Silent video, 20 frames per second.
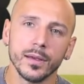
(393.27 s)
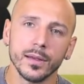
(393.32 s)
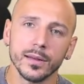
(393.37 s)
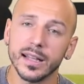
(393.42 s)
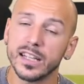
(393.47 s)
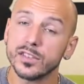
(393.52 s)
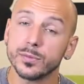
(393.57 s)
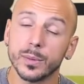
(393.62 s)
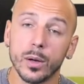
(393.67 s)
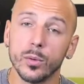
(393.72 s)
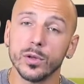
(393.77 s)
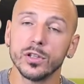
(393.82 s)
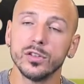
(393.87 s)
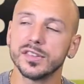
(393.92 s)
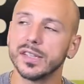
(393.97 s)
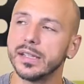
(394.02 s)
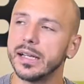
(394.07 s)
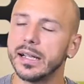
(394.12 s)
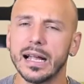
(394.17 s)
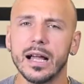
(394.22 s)
that's why when you
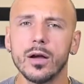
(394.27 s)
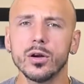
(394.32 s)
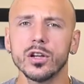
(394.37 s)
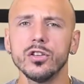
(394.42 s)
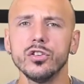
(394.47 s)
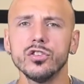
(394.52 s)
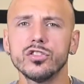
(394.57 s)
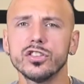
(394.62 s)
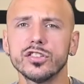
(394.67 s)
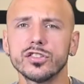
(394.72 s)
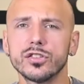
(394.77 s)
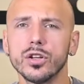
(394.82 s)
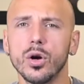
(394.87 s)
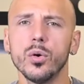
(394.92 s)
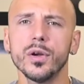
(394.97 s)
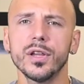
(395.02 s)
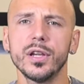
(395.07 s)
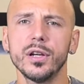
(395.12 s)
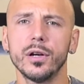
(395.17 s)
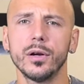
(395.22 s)
say, like, how can you just
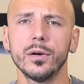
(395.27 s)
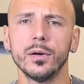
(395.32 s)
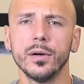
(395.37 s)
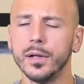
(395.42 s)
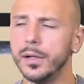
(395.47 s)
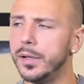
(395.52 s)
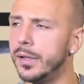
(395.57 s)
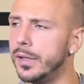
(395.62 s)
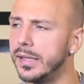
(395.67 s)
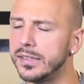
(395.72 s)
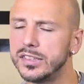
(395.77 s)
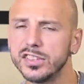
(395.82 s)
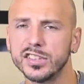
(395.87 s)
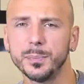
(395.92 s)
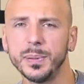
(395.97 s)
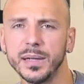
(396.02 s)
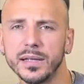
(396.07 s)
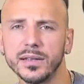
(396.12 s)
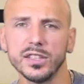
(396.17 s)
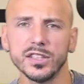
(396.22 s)
go here and
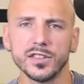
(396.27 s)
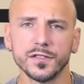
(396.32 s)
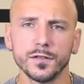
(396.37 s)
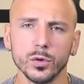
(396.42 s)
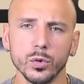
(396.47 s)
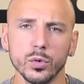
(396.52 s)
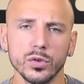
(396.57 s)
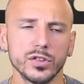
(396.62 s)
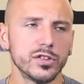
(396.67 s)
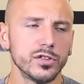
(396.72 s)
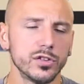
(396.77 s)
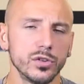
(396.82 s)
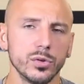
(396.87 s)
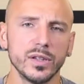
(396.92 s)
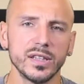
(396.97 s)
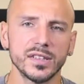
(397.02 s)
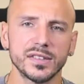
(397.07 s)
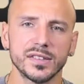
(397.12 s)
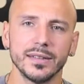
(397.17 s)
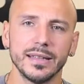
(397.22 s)
just pick these foods and do
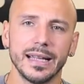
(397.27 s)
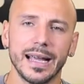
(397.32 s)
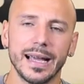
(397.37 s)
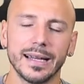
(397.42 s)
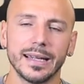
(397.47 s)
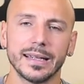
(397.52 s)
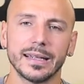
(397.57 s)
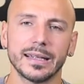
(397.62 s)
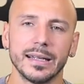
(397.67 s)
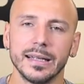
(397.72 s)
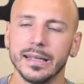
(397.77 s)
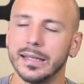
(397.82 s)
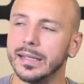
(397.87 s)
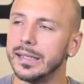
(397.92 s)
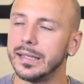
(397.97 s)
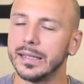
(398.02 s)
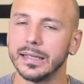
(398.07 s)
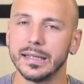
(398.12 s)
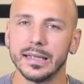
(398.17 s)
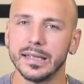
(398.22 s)
this and that? Like,
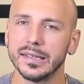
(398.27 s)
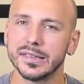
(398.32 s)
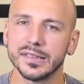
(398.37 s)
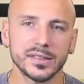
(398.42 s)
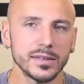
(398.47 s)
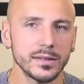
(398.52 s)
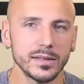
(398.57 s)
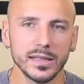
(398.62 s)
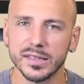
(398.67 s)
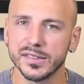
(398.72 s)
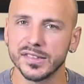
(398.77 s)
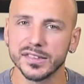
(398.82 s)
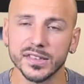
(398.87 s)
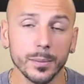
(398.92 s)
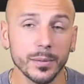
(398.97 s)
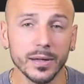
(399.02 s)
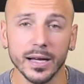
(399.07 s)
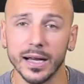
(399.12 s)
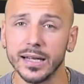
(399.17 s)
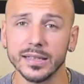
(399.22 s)
it's
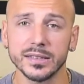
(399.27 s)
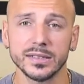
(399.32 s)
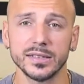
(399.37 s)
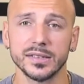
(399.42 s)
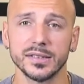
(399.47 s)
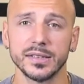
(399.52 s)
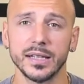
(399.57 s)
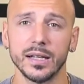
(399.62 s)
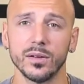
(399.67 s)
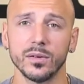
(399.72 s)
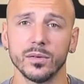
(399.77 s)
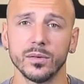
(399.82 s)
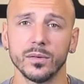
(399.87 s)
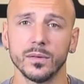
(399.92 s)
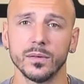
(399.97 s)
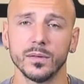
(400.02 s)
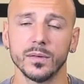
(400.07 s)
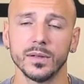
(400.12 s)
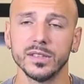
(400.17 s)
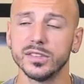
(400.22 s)
subconscious now.
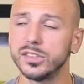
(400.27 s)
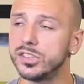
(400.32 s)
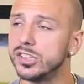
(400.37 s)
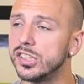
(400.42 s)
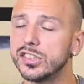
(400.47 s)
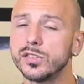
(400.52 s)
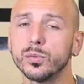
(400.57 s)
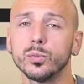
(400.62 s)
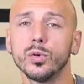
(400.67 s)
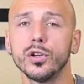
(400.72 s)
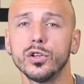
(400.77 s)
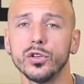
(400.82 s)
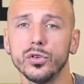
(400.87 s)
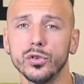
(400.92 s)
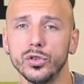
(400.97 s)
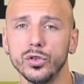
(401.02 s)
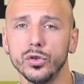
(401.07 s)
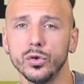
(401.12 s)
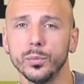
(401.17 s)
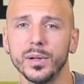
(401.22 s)
It's just what you
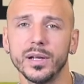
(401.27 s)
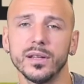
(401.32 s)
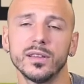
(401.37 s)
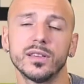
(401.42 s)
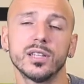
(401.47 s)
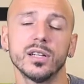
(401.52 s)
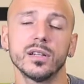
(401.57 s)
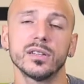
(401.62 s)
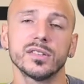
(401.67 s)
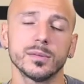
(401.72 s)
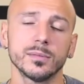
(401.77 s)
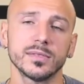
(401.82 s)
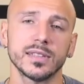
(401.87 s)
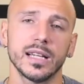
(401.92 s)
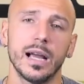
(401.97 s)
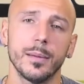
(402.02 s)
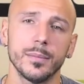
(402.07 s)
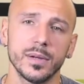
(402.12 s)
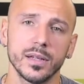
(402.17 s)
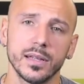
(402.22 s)
do. But it took some
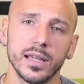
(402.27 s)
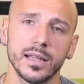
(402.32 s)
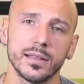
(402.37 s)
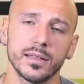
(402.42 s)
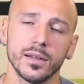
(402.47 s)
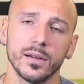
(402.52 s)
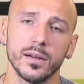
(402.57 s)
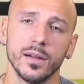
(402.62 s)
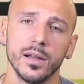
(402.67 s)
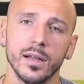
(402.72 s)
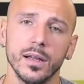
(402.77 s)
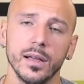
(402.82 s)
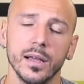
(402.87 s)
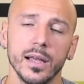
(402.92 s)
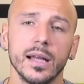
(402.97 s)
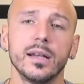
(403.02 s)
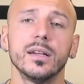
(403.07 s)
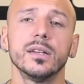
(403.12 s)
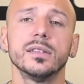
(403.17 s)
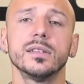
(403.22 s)
time to get there.
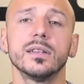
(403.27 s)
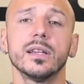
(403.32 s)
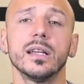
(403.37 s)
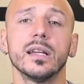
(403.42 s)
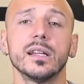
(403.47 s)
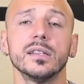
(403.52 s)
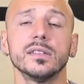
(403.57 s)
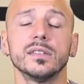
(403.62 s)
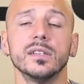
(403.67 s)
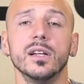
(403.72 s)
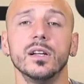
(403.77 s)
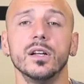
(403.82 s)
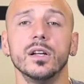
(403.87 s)
And here's the thing is,